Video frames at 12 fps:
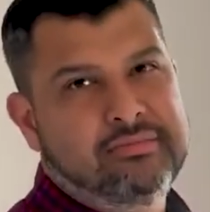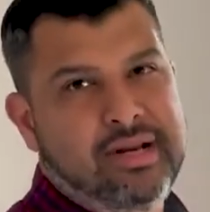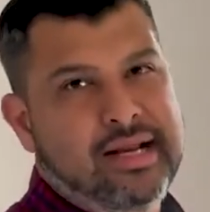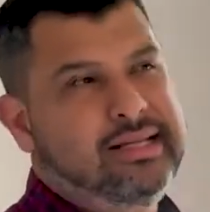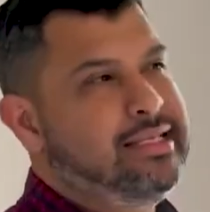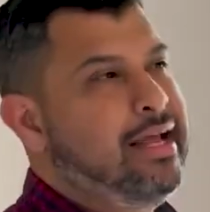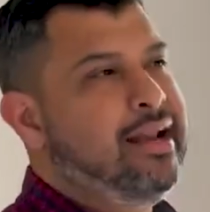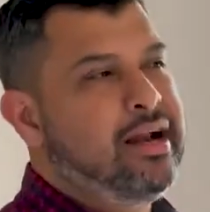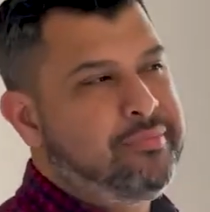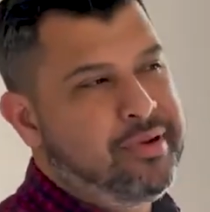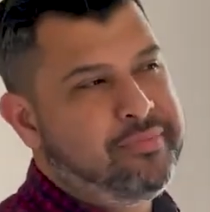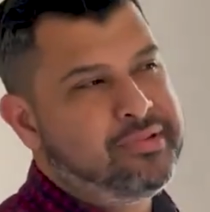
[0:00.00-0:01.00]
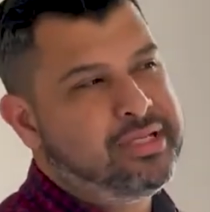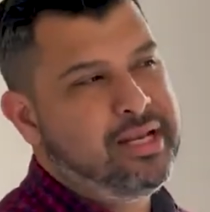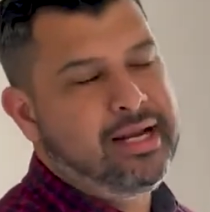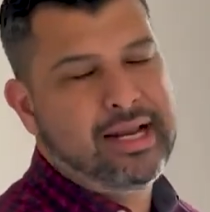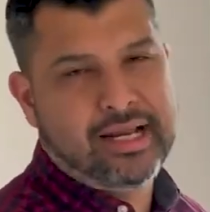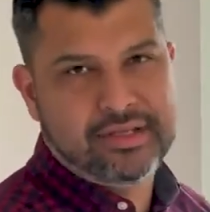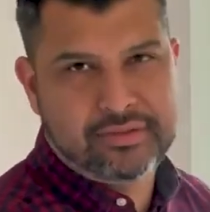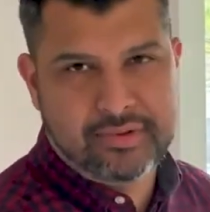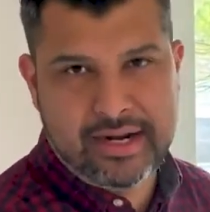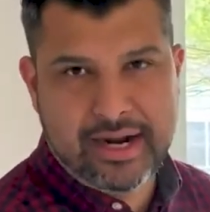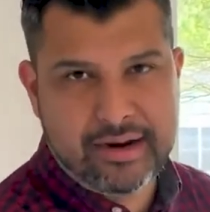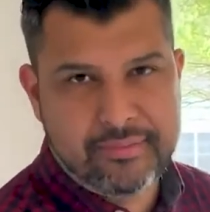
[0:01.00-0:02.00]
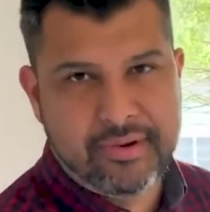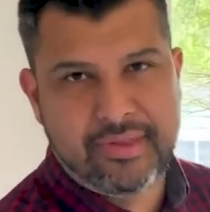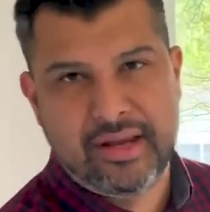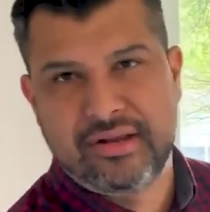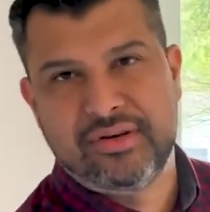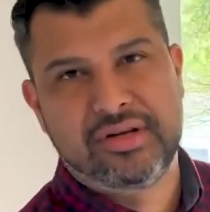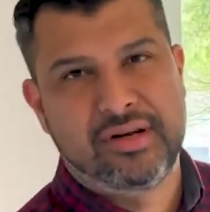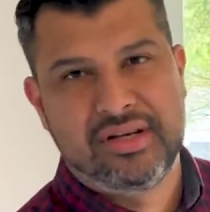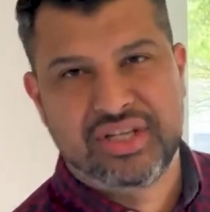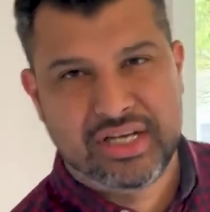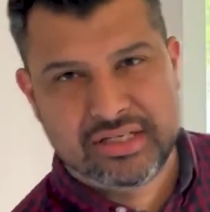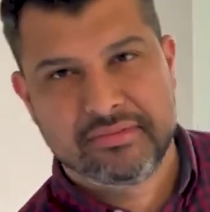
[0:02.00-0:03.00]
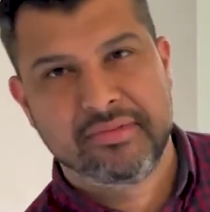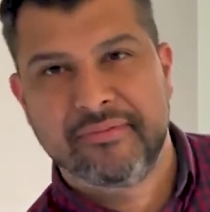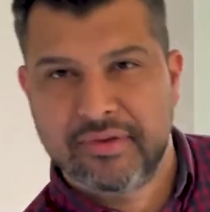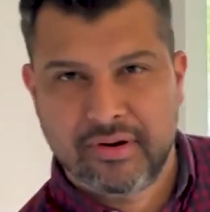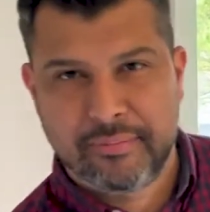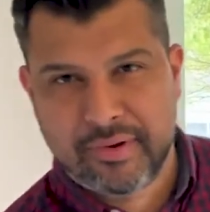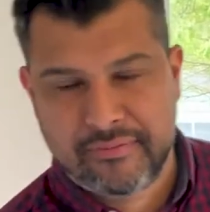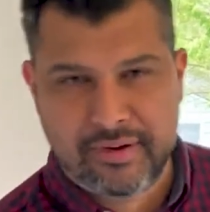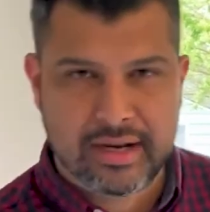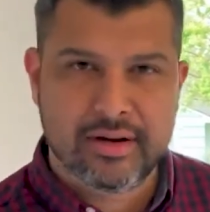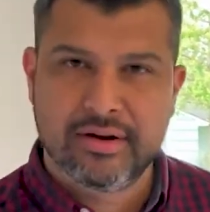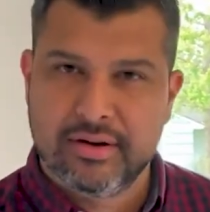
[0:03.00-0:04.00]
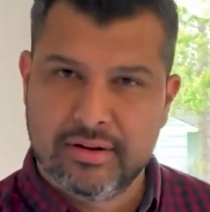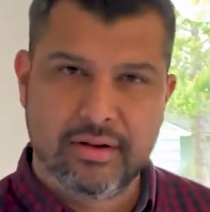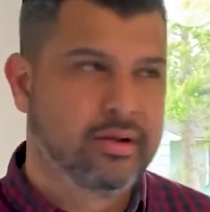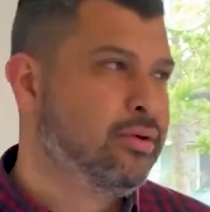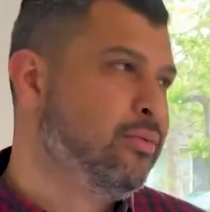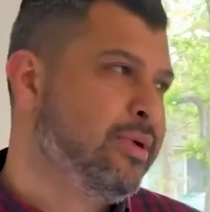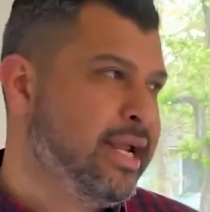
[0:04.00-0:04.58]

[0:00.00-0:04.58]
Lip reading: Like a lot of people say, like as a rehabber, that you shouldn't change them if they're perfectly good